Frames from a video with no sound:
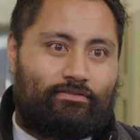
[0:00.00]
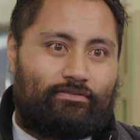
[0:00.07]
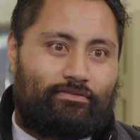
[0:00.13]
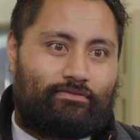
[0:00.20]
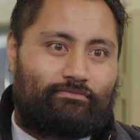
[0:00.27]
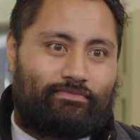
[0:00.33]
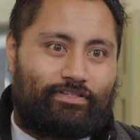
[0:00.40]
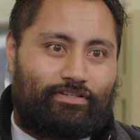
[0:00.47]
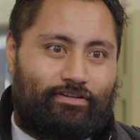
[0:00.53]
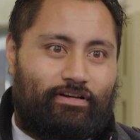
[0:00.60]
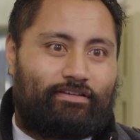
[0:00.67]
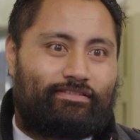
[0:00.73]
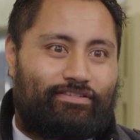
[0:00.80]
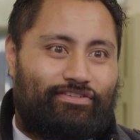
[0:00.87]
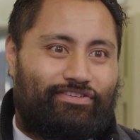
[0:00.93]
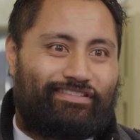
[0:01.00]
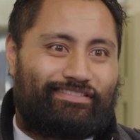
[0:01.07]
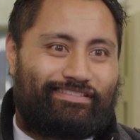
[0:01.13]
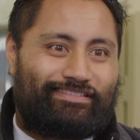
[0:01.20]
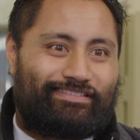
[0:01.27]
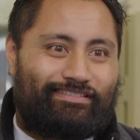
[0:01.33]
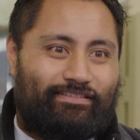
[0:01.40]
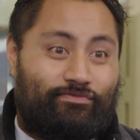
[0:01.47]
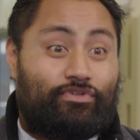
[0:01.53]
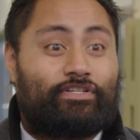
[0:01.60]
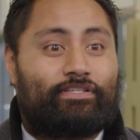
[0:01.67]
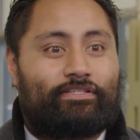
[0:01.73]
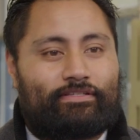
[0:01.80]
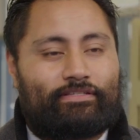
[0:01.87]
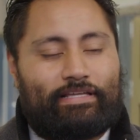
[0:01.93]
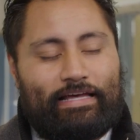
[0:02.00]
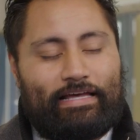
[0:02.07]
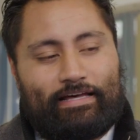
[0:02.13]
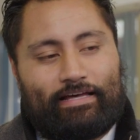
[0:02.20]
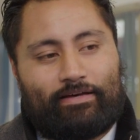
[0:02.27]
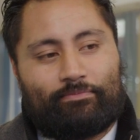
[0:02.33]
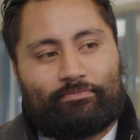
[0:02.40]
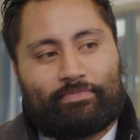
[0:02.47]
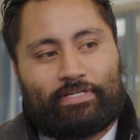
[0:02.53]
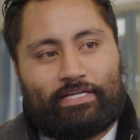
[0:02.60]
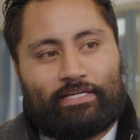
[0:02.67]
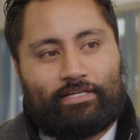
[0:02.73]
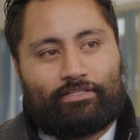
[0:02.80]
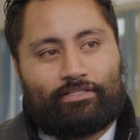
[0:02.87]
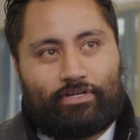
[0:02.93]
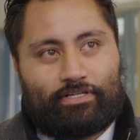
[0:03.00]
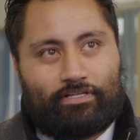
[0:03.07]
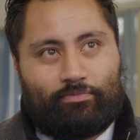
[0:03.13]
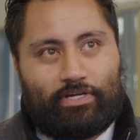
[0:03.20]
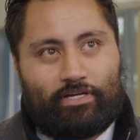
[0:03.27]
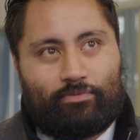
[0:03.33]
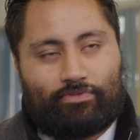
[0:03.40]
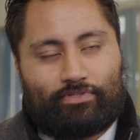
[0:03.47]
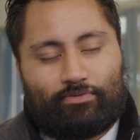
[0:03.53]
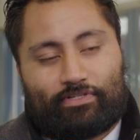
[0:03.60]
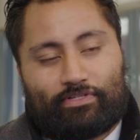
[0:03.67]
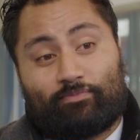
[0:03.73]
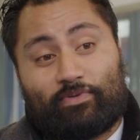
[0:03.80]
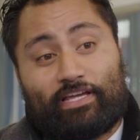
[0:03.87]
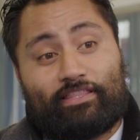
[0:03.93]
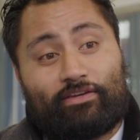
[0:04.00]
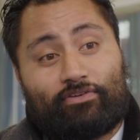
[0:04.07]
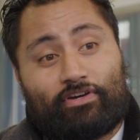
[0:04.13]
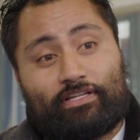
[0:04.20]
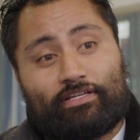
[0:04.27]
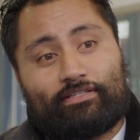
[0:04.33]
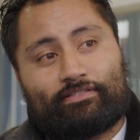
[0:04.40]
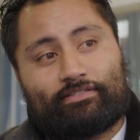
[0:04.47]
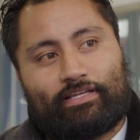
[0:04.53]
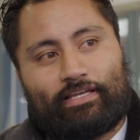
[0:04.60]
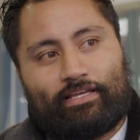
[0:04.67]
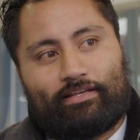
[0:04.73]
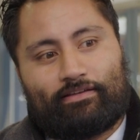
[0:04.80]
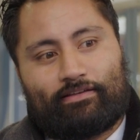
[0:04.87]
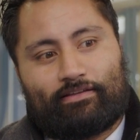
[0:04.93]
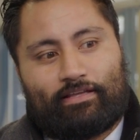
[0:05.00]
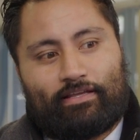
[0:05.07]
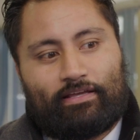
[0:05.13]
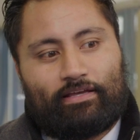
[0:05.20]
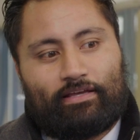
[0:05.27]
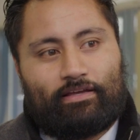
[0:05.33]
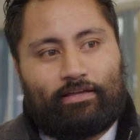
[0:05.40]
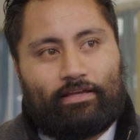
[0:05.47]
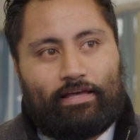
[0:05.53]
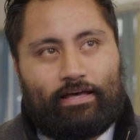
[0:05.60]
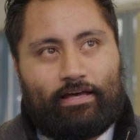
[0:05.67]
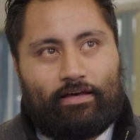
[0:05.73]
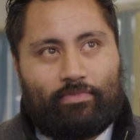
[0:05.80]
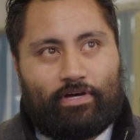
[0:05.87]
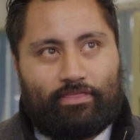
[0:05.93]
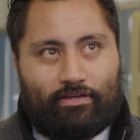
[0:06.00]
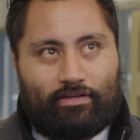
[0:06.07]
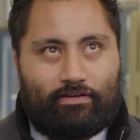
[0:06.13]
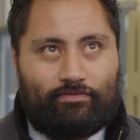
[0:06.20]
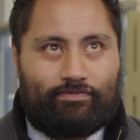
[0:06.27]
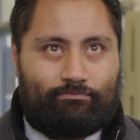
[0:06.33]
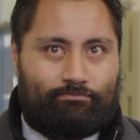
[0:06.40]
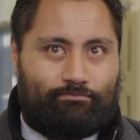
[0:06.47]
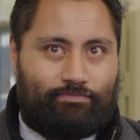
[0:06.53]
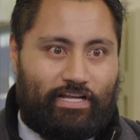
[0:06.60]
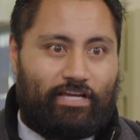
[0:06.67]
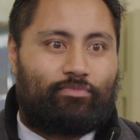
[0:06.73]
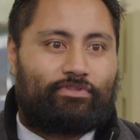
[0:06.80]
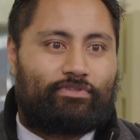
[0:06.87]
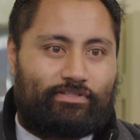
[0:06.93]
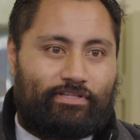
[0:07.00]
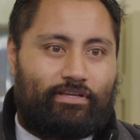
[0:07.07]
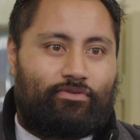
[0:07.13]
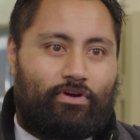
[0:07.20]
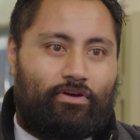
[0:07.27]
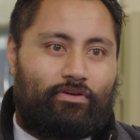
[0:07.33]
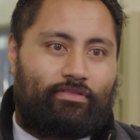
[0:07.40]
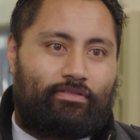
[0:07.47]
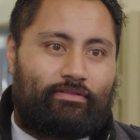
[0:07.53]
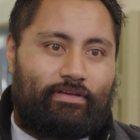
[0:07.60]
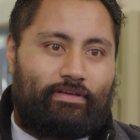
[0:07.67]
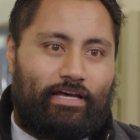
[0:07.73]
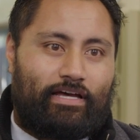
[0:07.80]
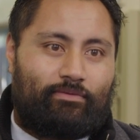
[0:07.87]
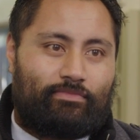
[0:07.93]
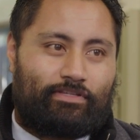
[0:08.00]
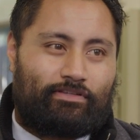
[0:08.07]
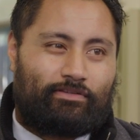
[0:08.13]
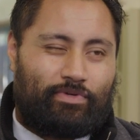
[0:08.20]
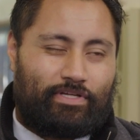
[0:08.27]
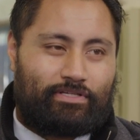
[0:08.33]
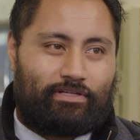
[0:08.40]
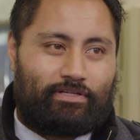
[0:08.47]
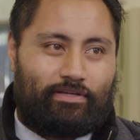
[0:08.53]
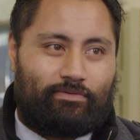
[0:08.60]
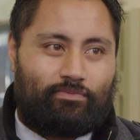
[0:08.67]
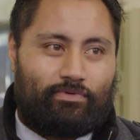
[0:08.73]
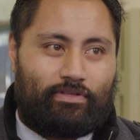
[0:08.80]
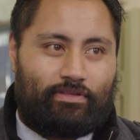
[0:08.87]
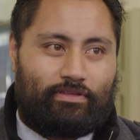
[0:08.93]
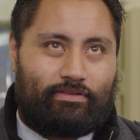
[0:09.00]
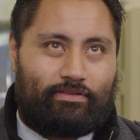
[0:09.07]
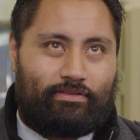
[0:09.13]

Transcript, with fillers: or shyer students a voice um, to actually be able to explain their ideas. And um, I think I've been able to see growth, um, especially with